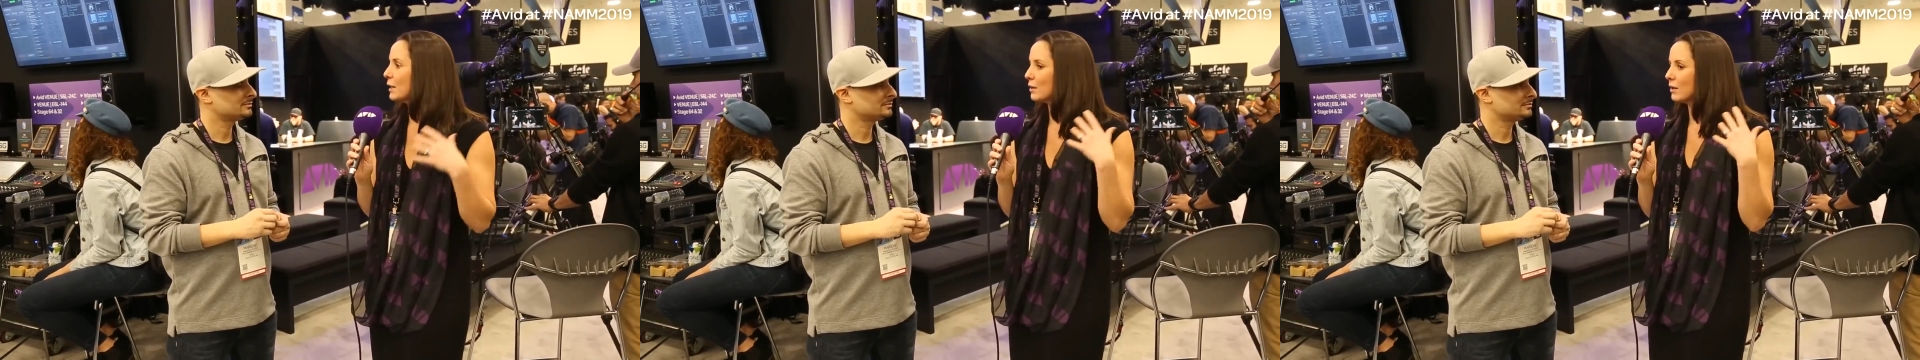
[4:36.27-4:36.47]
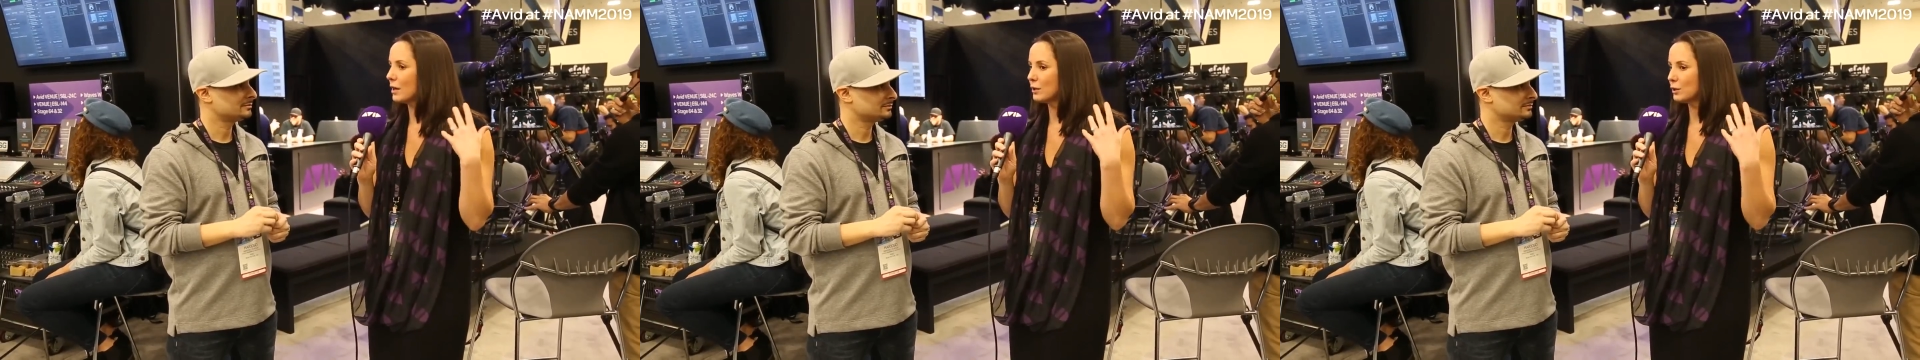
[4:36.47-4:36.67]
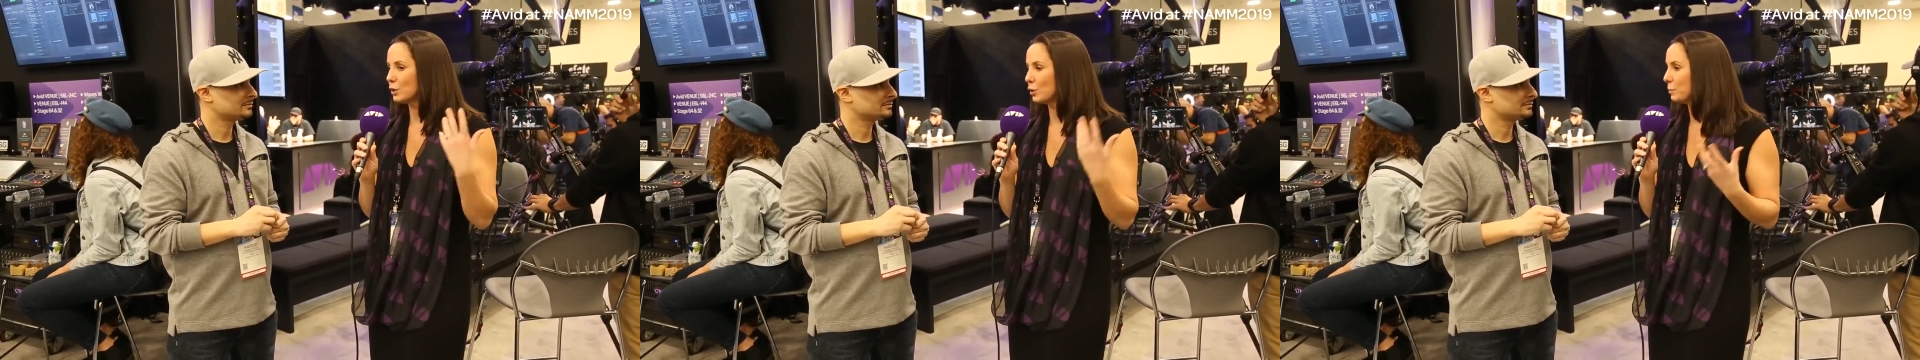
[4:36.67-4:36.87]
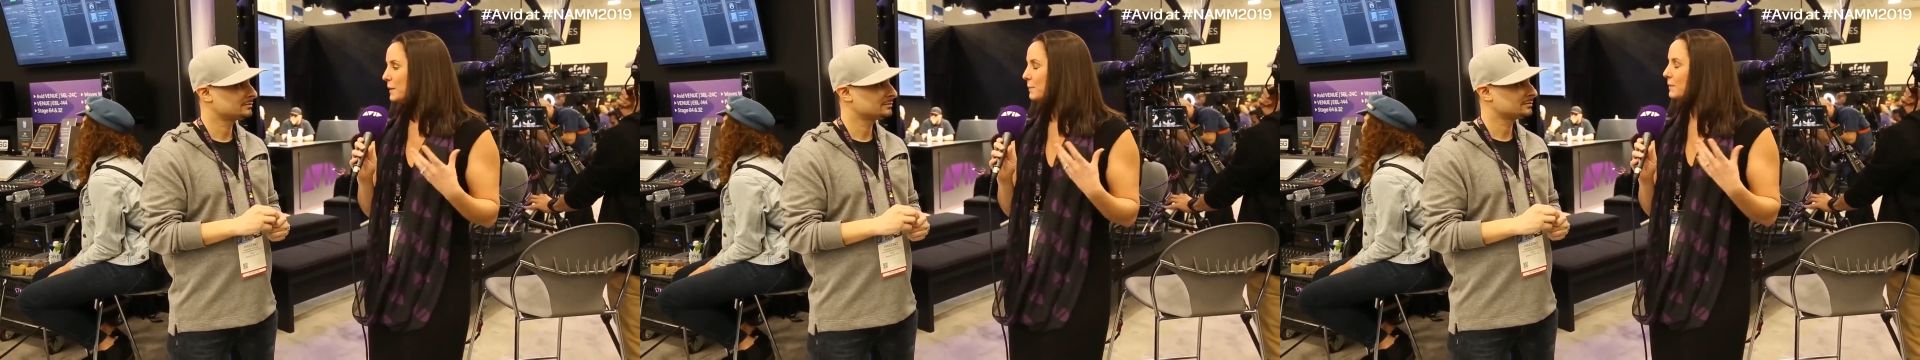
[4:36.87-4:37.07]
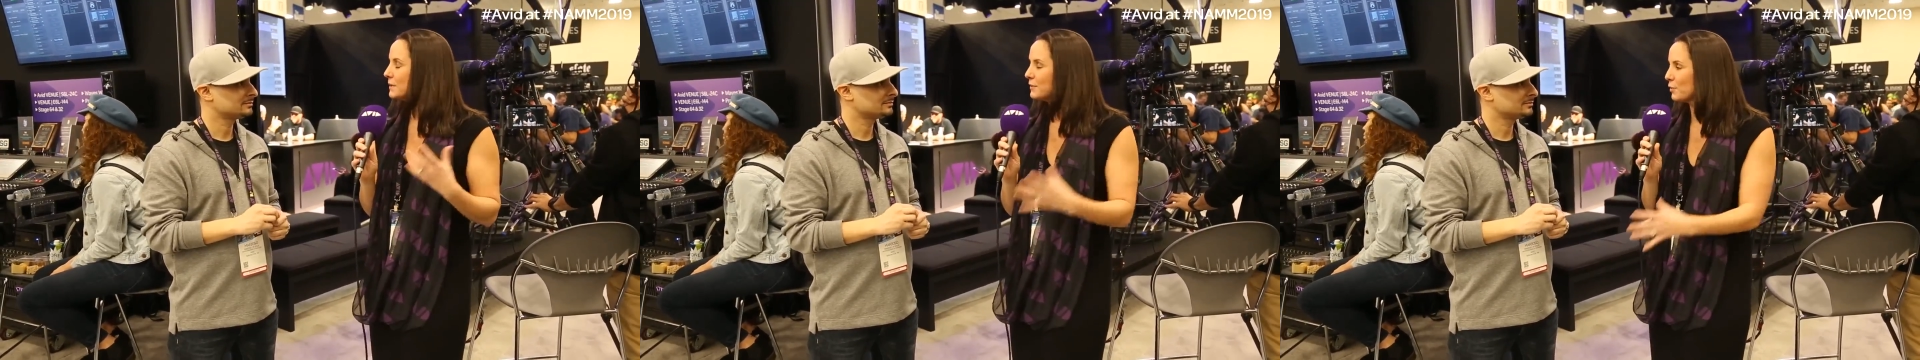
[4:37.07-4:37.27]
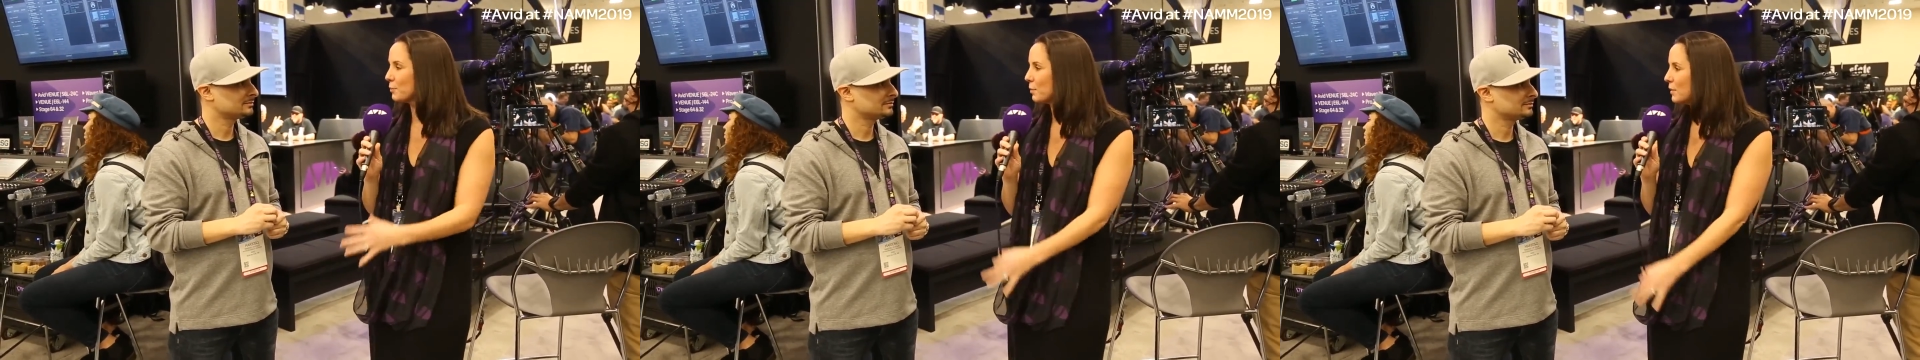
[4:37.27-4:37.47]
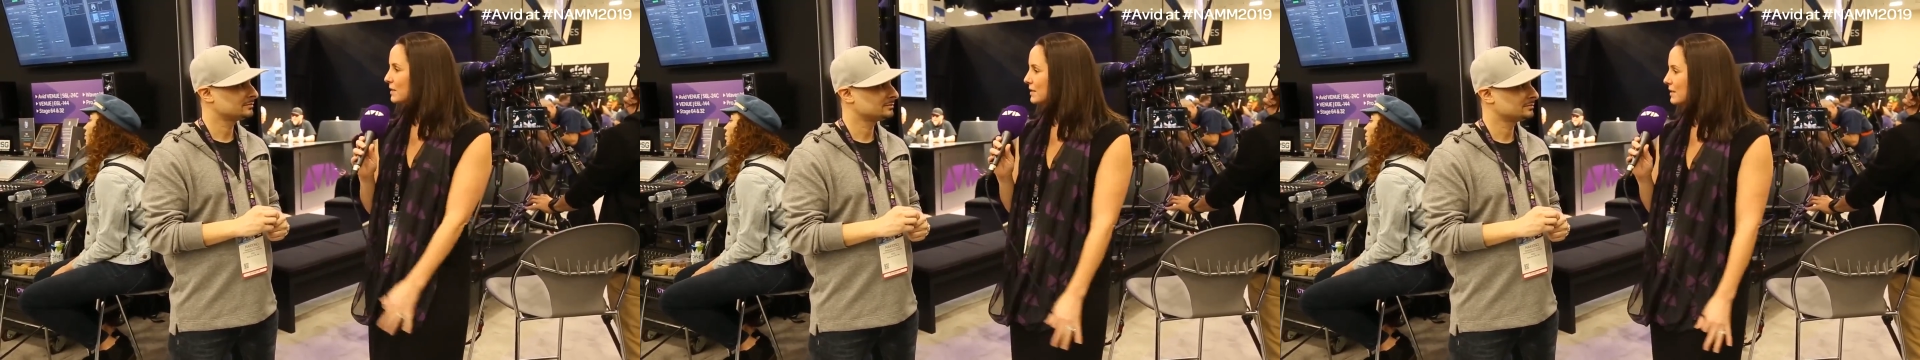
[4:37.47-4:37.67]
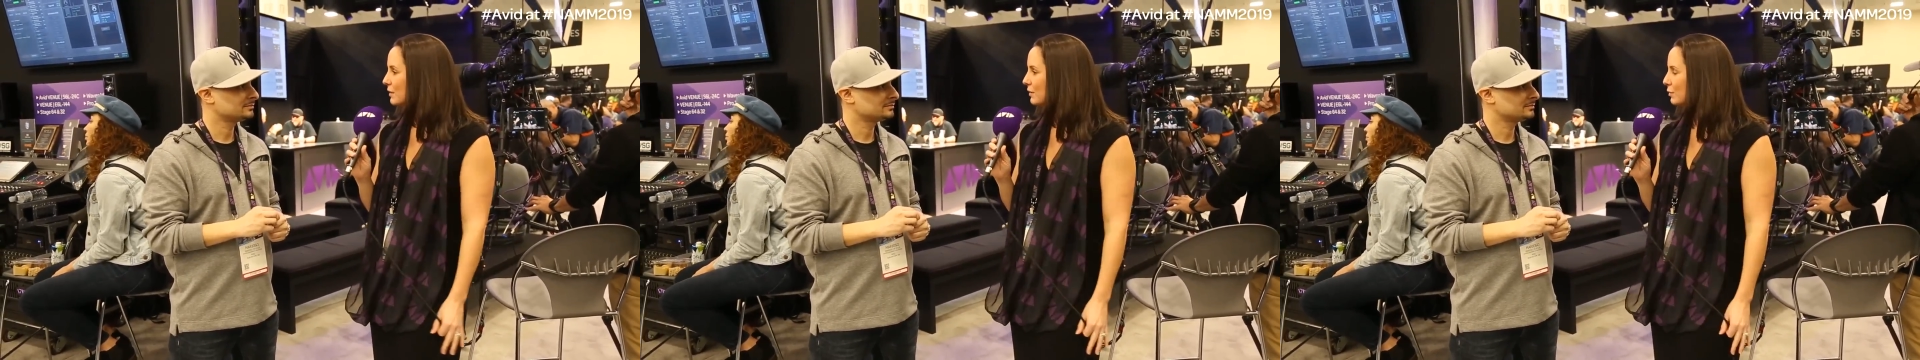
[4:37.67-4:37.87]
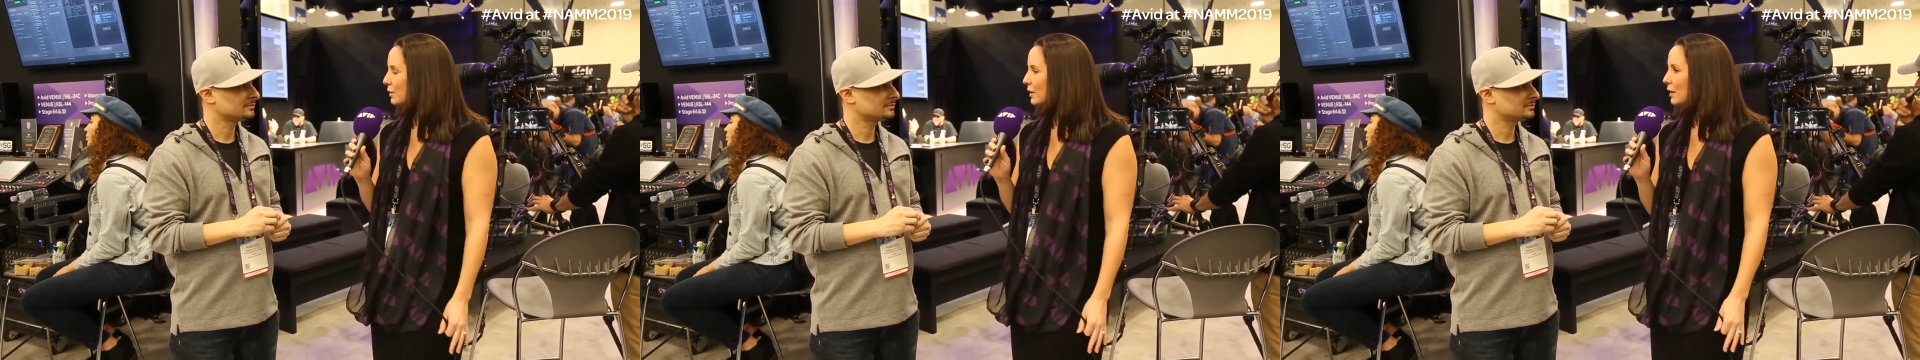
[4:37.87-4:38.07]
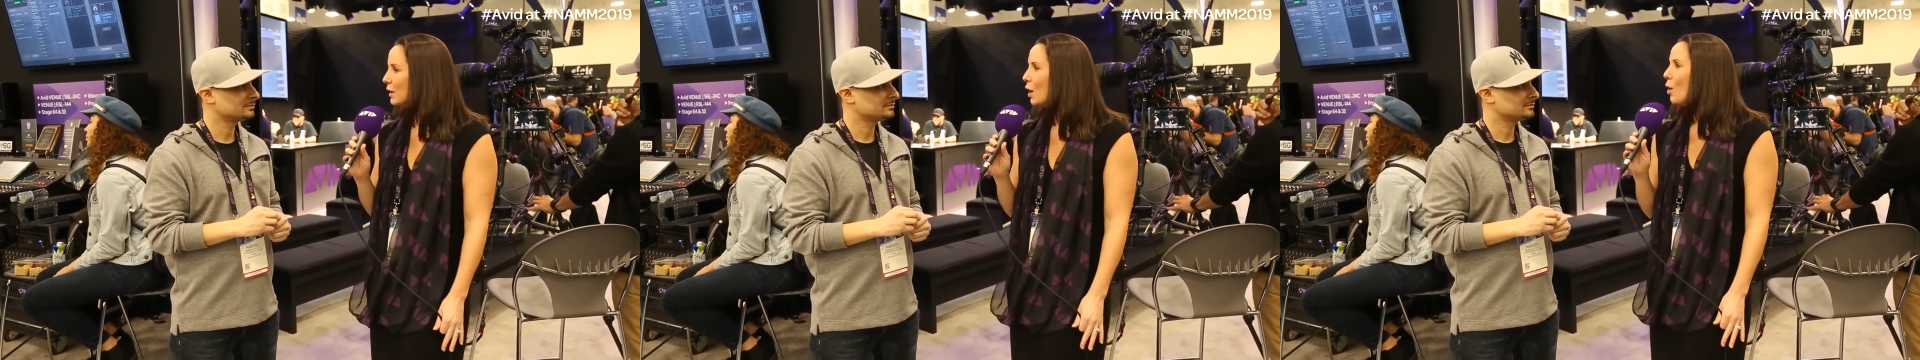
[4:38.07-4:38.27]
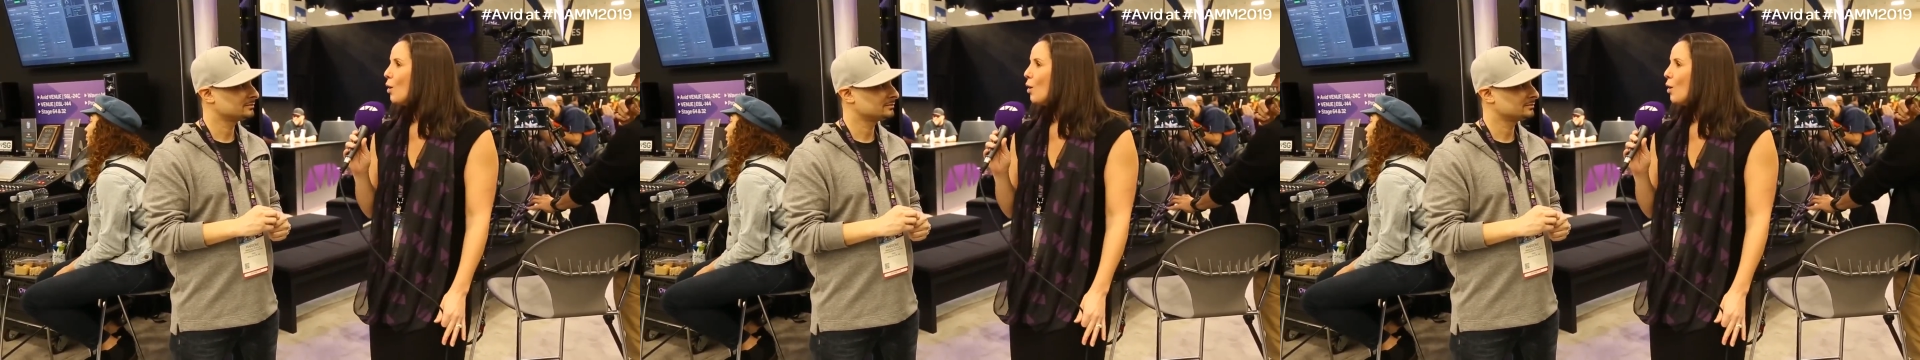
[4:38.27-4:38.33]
Speaker 1: and people at different points in their career.